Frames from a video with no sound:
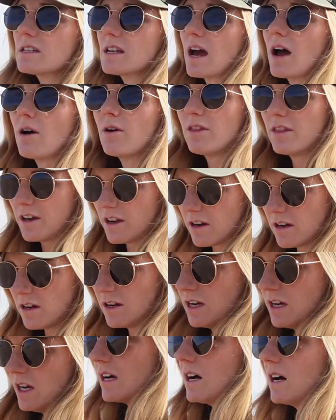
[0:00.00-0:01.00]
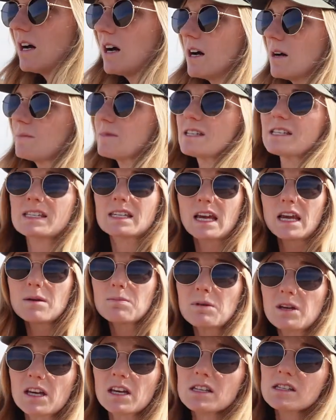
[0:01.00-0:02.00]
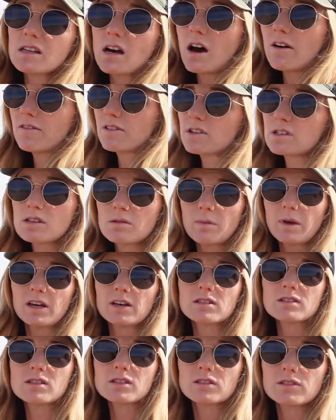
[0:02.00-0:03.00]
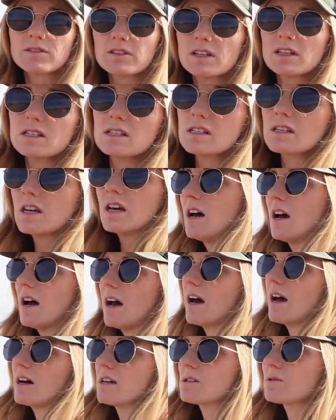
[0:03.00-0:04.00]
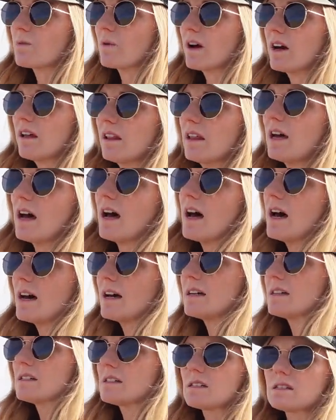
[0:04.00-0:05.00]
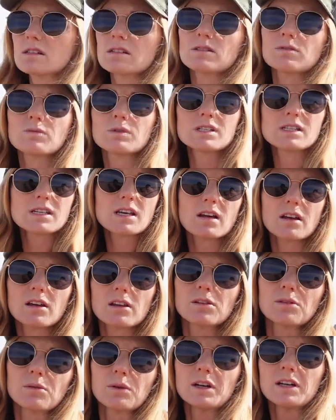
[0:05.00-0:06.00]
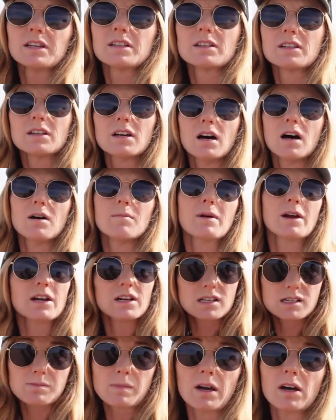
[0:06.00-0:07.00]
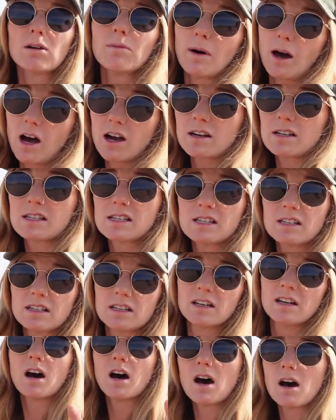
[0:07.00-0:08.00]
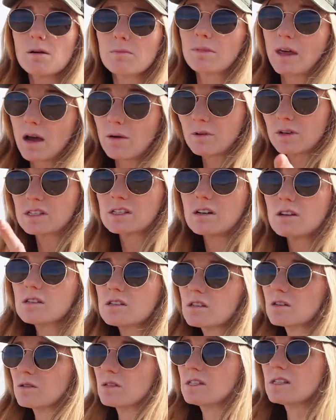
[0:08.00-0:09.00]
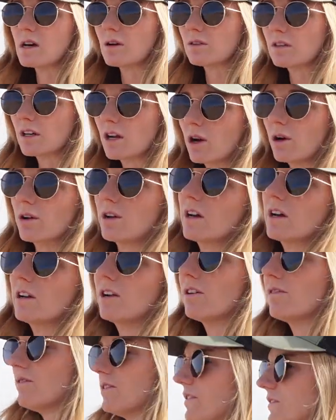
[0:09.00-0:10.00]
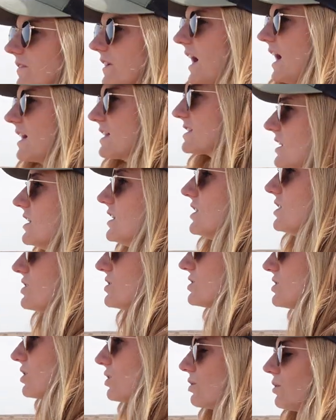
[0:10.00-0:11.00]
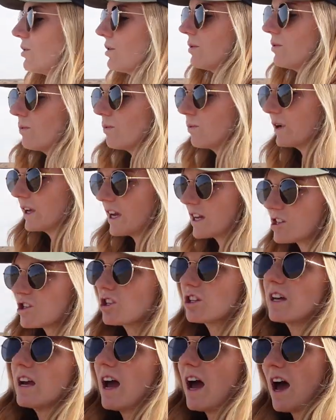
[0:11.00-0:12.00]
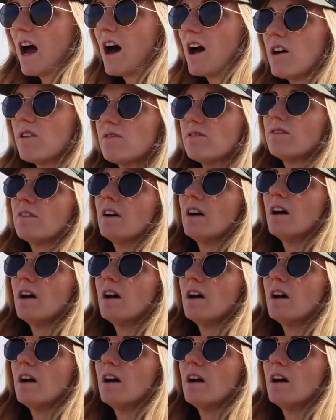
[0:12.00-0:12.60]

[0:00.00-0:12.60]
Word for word: out there. Um, Escapees offers a mail service as well as, what's that other one? America's Mailbox. Um, that one's also in South Dakota, I know for a fact. So we actually have